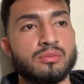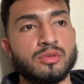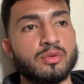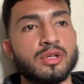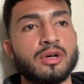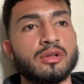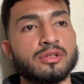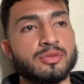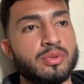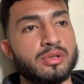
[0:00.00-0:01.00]

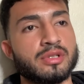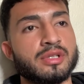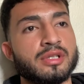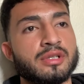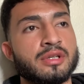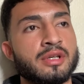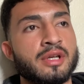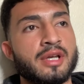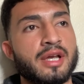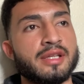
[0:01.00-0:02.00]
$3 per click,
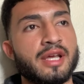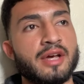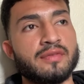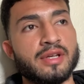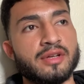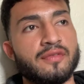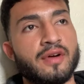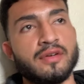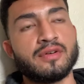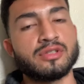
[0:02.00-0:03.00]
and they have like a
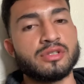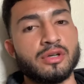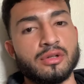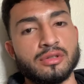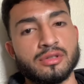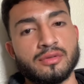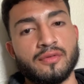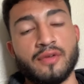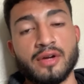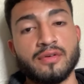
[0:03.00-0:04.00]

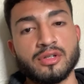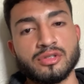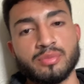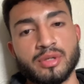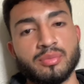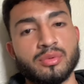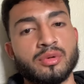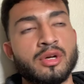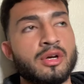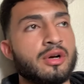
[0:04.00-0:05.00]
$500 people
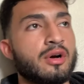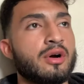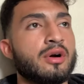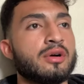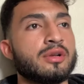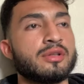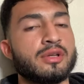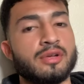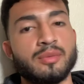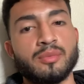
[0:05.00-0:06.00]
on
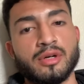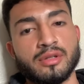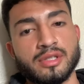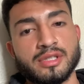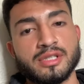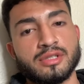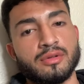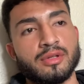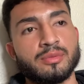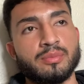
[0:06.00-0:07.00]
their email list, so
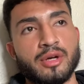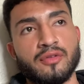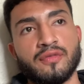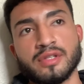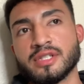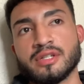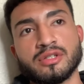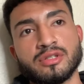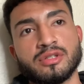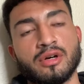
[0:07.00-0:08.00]
they're about
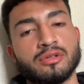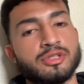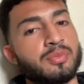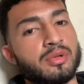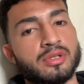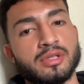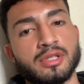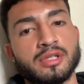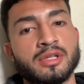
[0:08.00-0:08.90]
$1,500 per click.